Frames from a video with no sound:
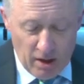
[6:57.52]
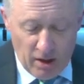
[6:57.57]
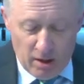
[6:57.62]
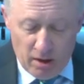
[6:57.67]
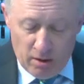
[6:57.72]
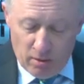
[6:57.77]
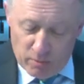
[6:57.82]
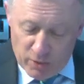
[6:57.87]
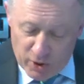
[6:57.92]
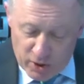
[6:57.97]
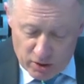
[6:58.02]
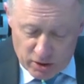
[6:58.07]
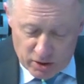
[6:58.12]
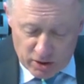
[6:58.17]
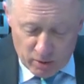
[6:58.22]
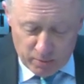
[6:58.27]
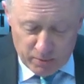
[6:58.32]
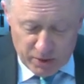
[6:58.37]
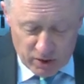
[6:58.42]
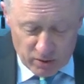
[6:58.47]
But
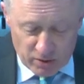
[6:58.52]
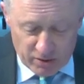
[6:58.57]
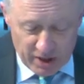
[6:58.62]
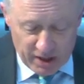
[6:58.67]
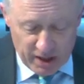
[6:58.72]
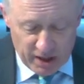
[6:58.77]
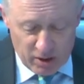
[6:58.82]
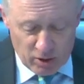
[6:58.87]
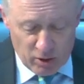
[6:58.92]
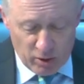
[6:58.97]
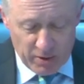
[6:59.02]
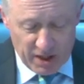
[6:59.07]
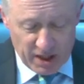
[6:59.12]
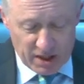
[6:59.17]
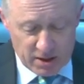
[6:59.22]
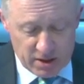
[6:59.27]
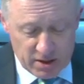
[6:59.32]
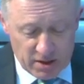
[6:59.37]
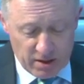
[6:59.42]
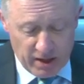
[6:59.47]
also beyond
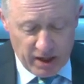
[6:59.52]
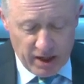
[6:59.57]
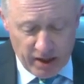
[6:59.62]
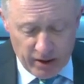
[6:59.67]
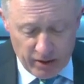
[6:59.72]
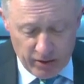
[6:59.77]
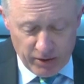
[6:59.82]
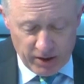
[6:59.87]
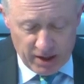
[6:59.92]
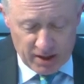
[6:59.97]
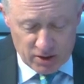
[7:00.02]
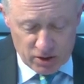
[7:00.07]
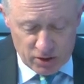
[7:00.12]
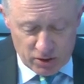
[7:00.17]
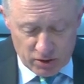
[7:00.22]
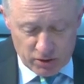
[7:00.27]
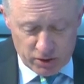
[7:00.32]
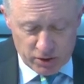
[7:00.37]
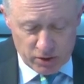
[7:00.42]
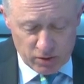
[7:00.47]
economics, the health and
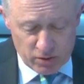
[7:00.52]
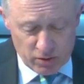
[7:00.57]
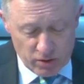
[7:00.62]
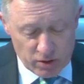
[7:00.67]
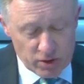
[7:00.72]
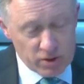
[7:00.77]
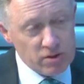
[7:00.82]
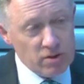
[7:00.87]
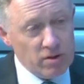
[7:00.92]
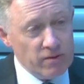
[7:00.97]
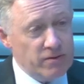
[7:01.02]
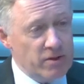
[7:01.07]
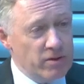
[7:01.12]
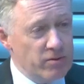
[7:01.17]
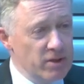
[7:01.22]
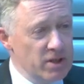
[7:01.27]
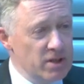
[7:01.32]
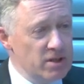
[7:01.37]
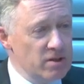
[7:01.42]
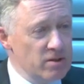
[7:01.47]
social cost of the
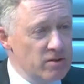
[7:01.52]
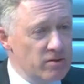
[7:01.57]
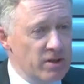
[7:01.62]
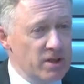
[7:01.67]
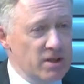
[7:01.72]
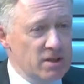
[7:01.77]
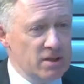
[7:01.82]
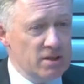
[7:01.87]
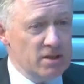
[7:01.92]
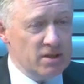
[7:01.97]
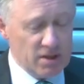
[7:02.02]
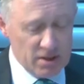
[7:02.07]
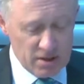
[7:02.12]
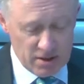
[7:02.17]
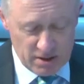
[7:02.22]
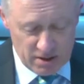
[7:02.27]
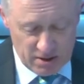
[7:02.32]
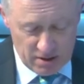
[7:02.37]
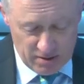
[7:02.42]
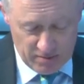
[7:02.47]
recent
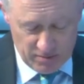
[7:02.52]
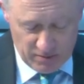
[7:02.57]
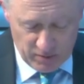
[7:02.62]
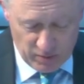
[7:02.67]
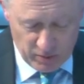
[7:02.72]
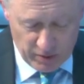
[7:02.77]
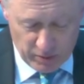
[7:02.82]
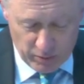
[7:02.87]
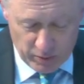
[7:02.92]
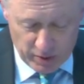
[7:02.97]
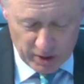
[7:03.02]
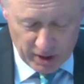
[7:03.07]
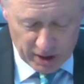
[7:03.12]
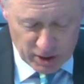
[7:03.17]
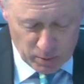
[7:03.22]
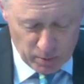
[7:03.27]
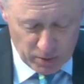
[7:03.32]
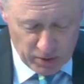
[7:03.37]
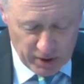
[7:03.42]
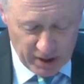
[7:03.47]
crises. We will
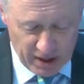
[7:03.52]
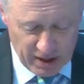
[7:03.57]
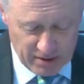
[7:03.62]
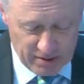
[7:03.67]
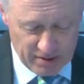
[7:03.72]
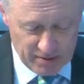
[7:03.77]
explore that.